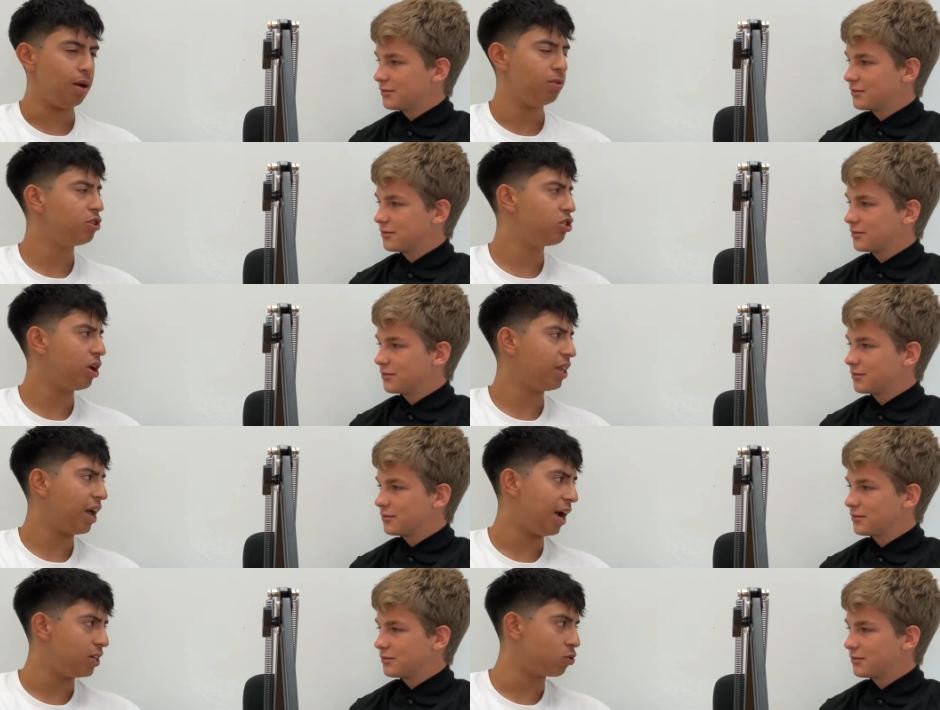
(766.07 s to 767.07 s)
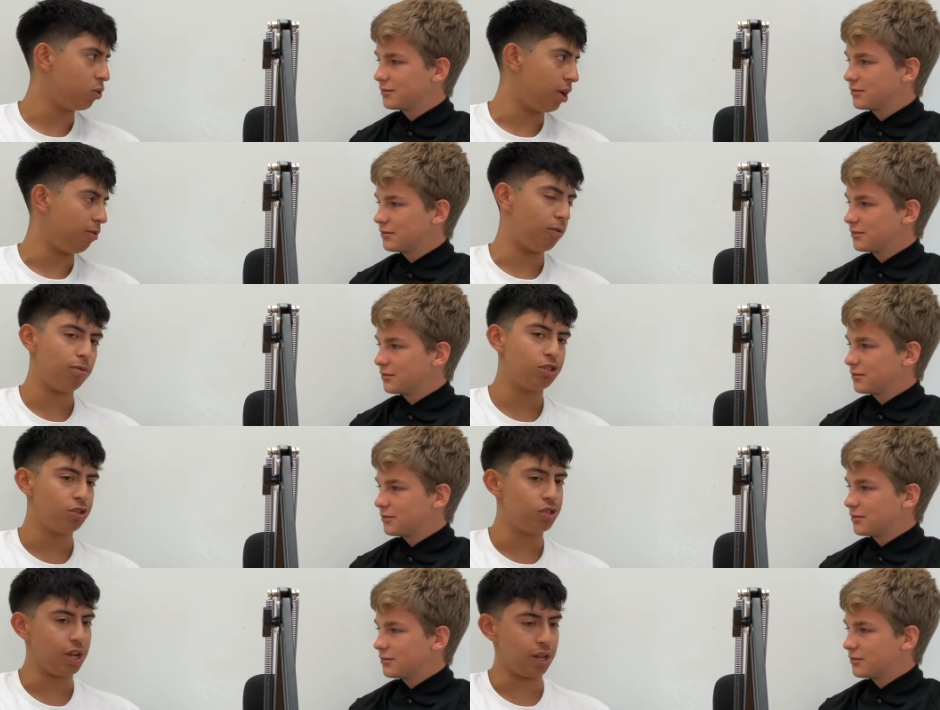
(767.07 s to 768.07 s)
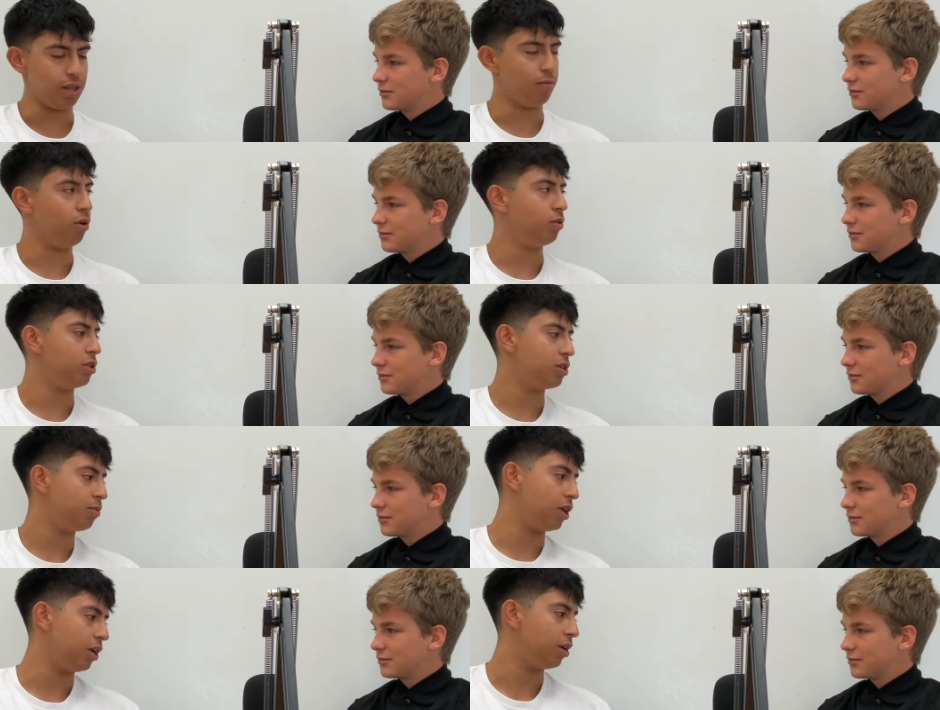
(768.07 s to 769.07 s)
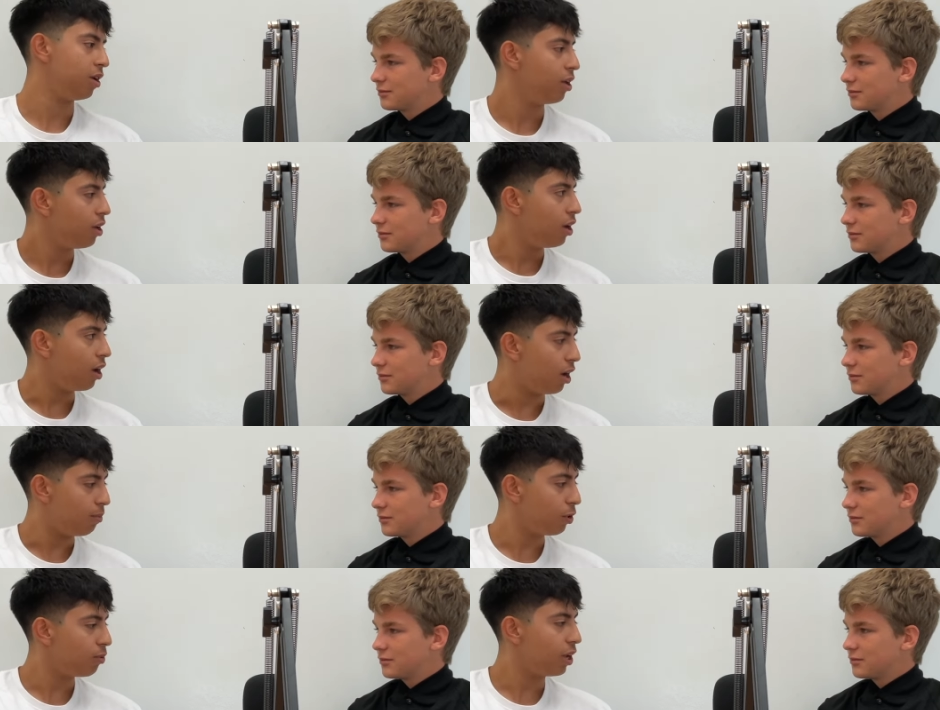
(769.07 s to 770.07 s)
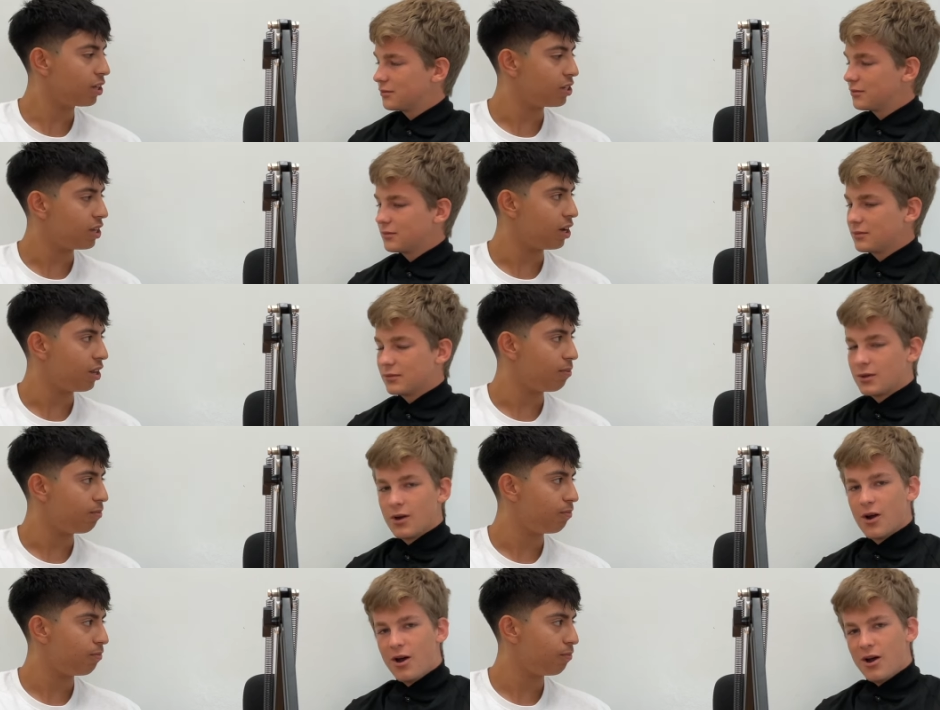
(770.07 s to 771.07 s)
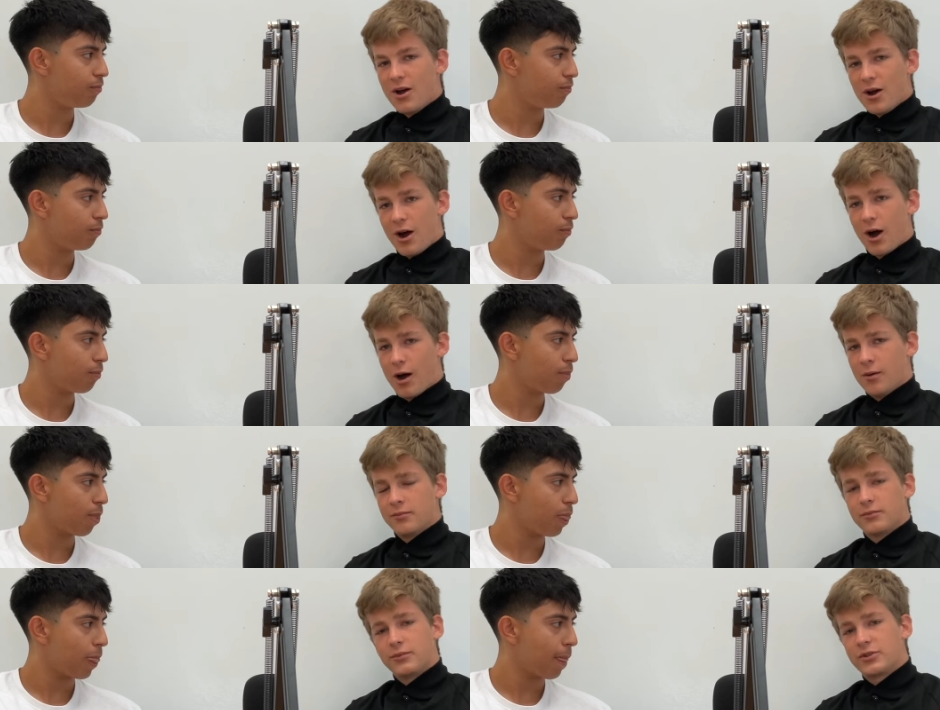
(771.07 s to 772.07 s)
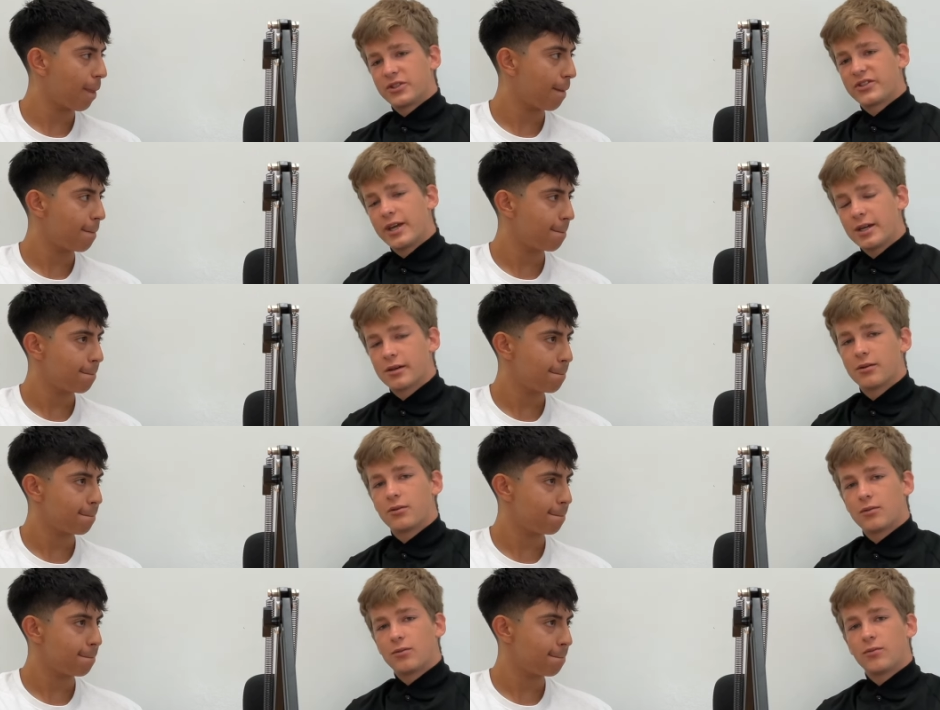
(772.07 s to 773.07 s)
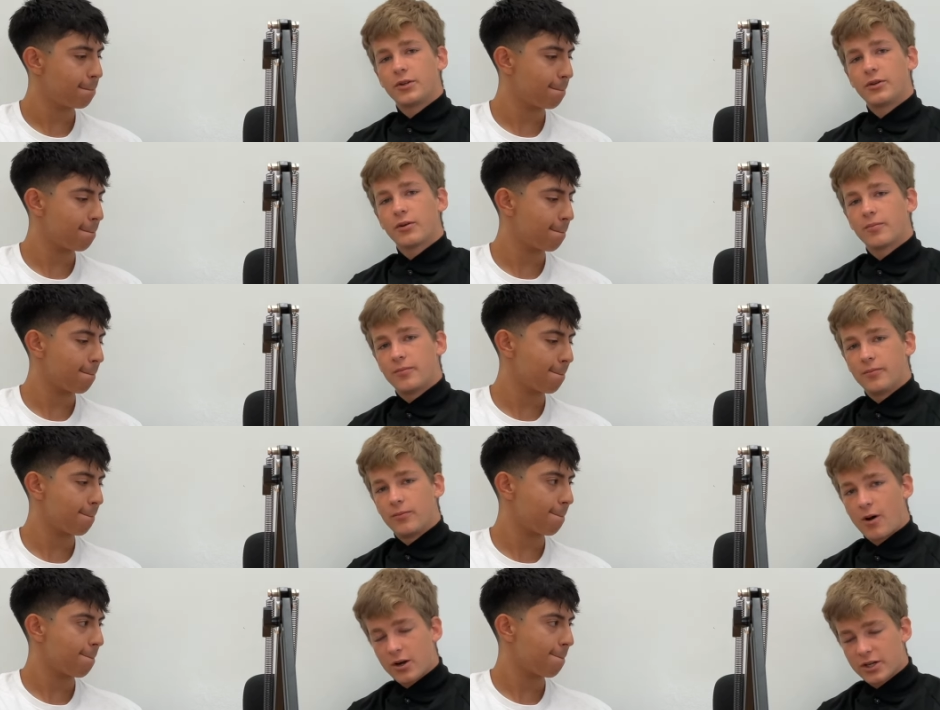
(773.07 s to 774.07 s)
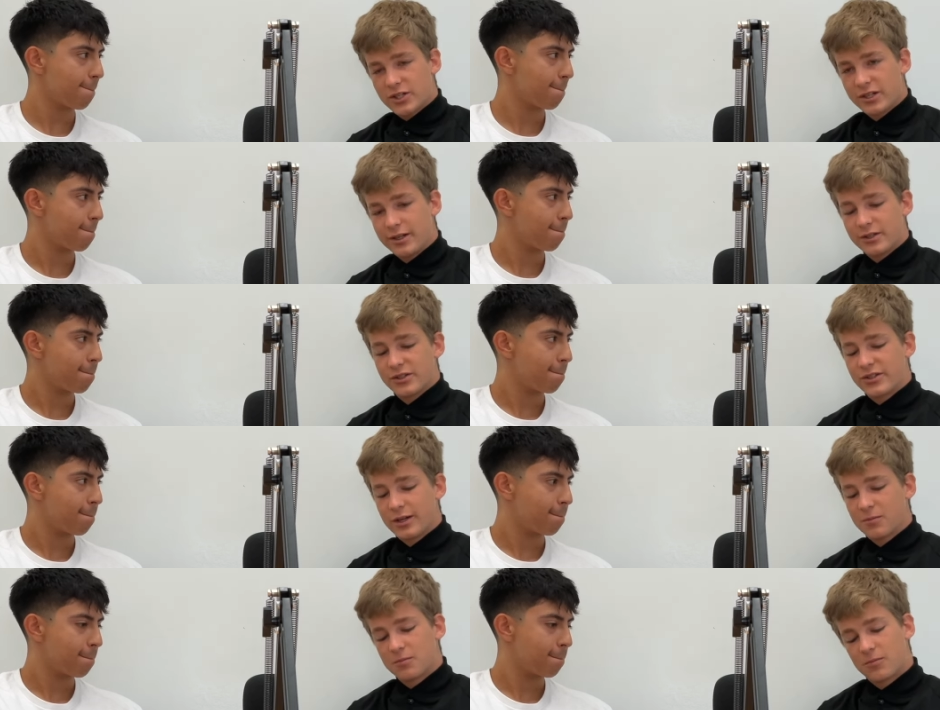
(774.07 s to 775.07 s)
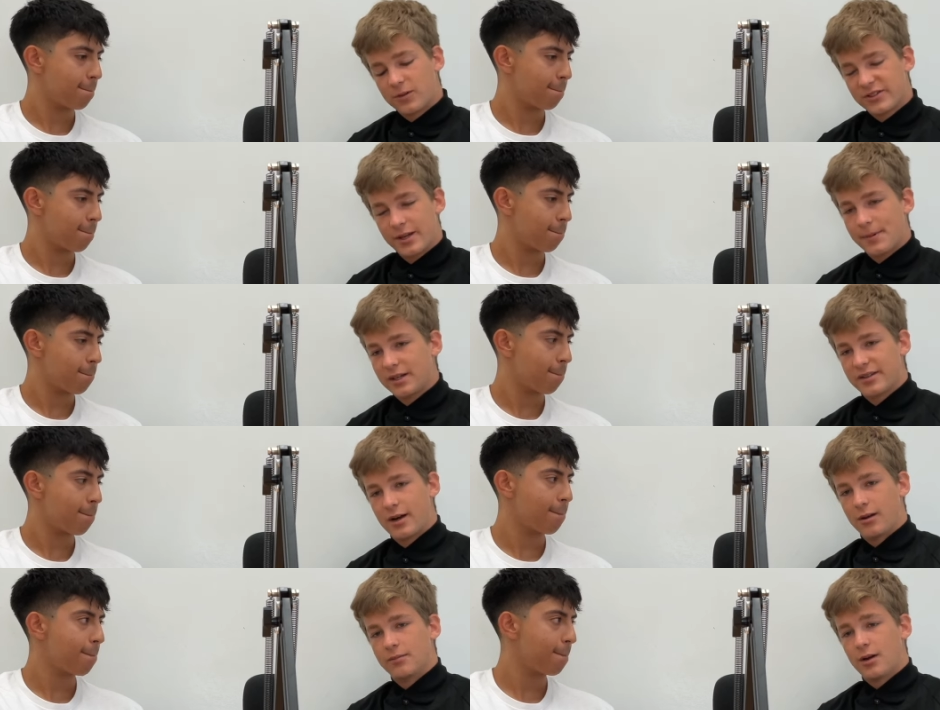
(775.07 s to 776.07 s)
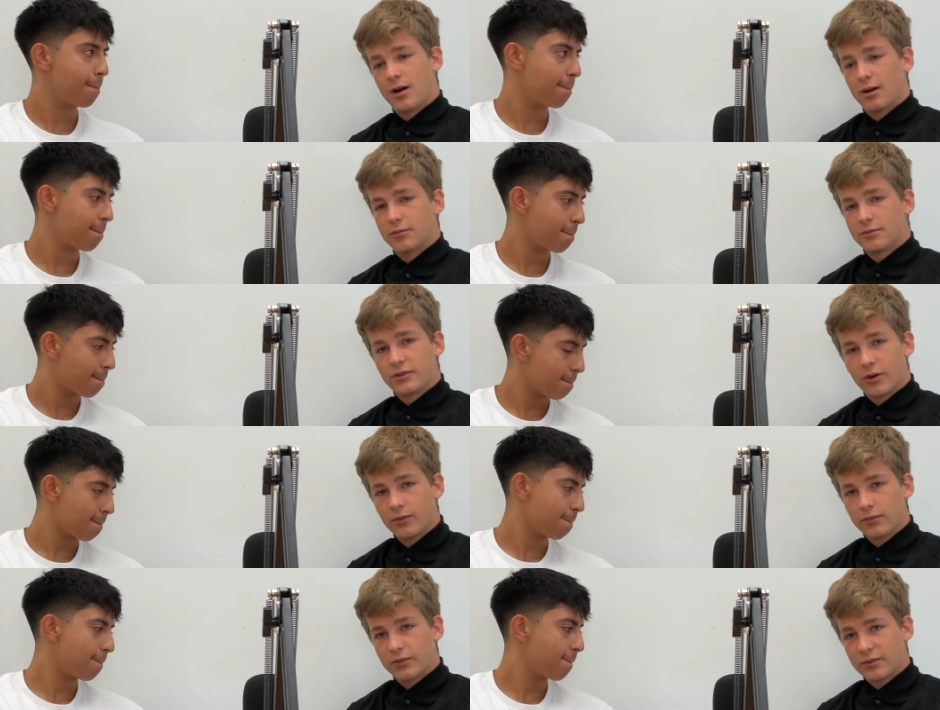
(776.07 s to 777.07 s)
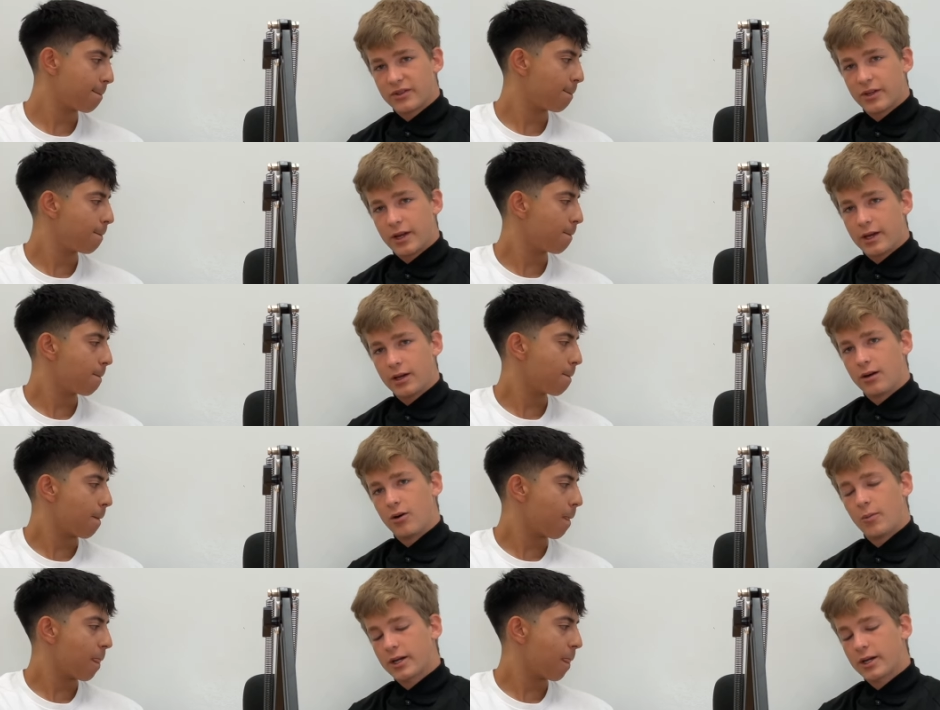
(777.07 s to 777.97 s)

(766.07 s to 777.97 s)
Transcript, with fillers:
Speaker 1: who's still at that high school level? What would you say to them? What's something you would like to say to them?
Speaker 2: Just take, when you're auditioning, just take one step at a time. Don't say, oh my